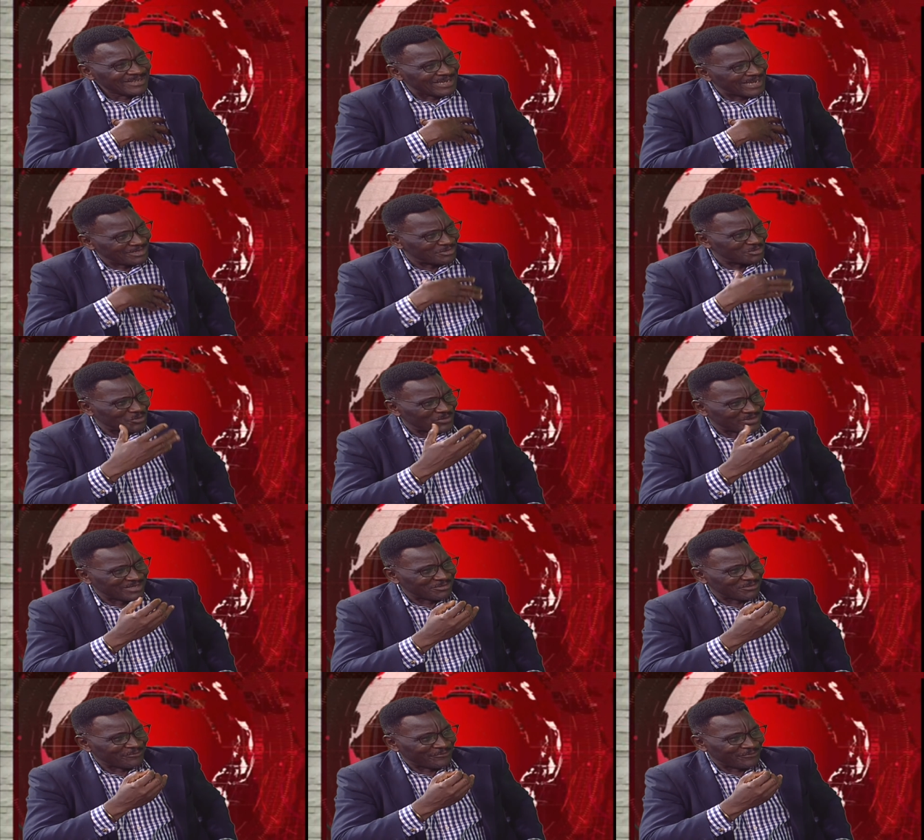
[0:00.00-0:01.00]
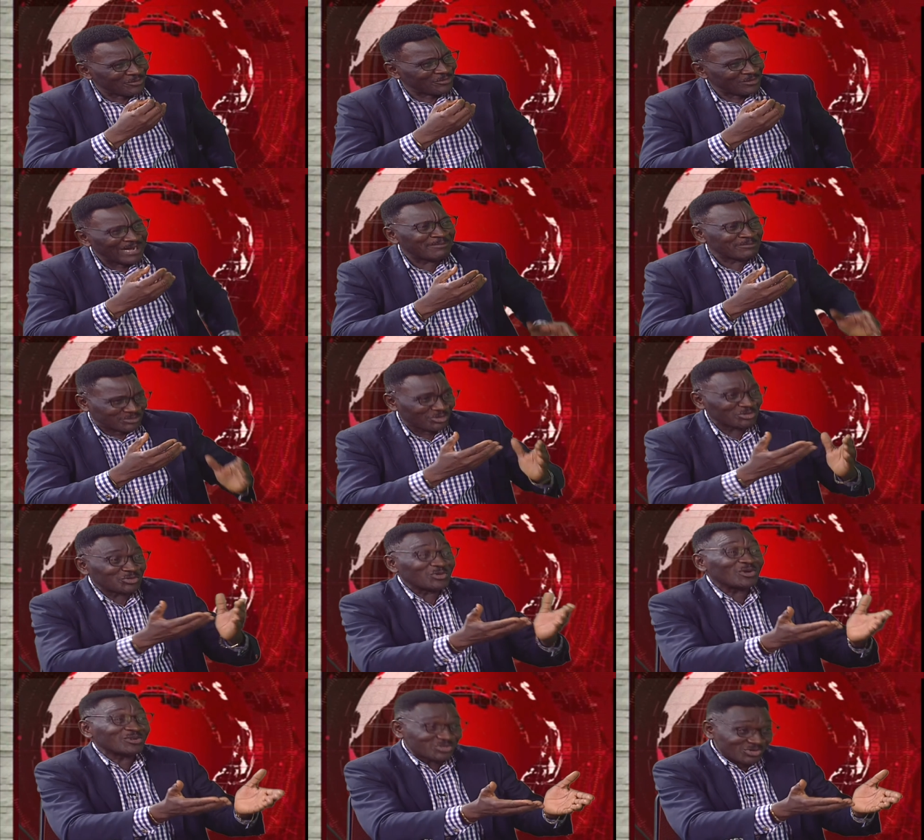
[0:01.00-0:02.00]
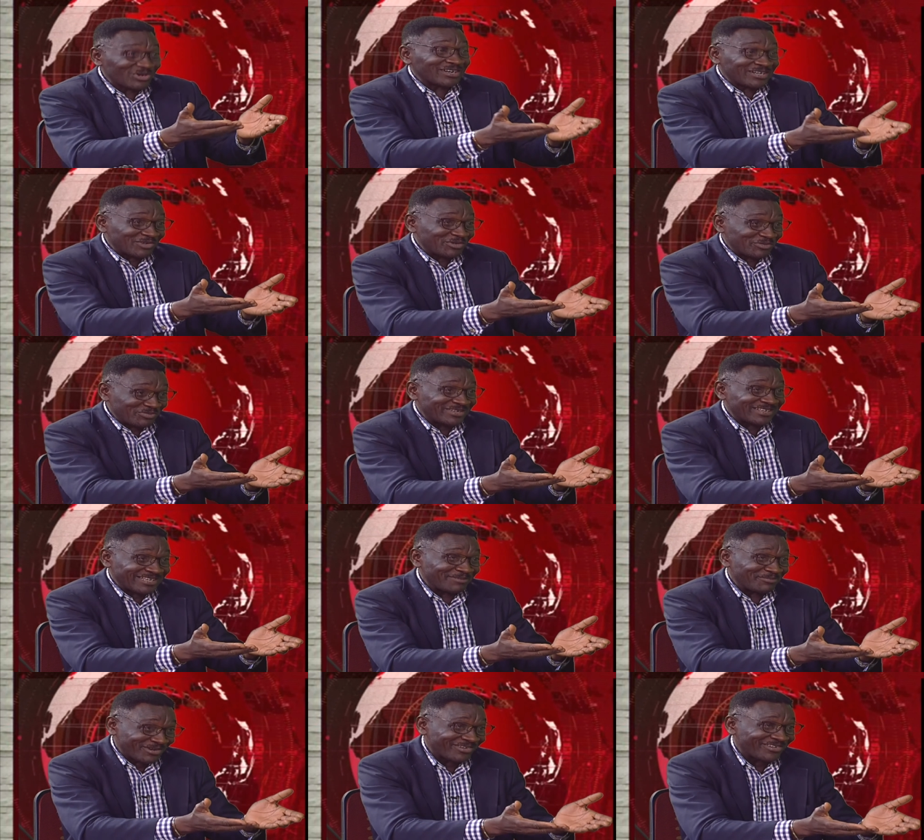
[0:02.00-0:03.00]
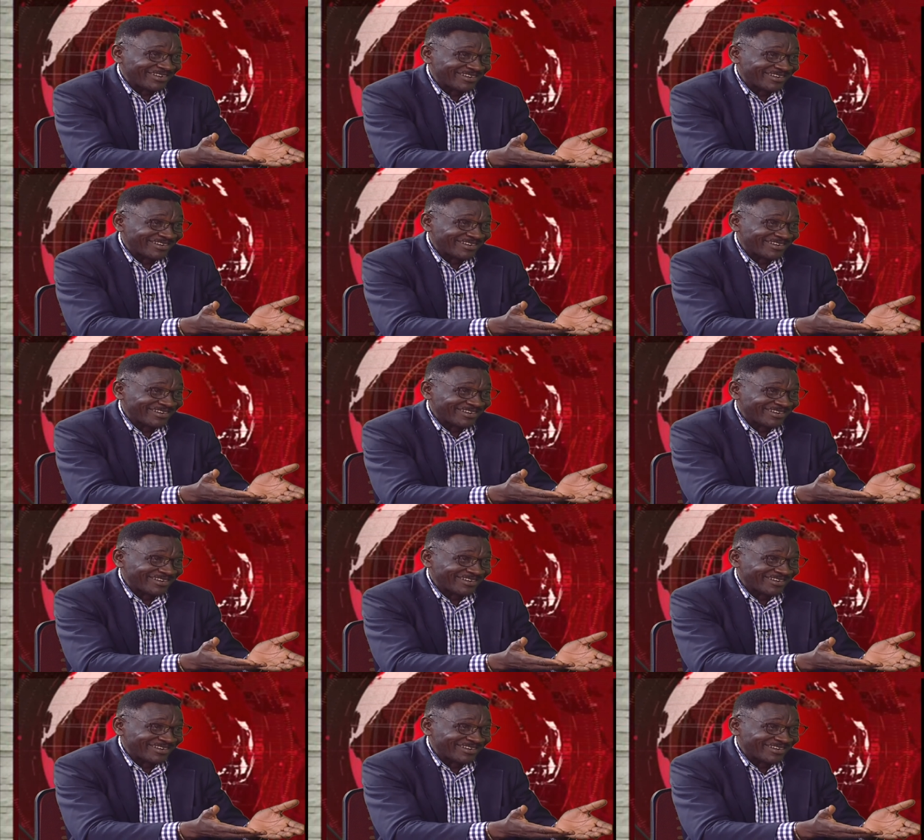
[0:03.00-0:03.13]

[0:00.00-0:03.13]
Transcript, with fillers: I don't know whether you've, you, i am sure hmm. you will also agree with me that I'm correct.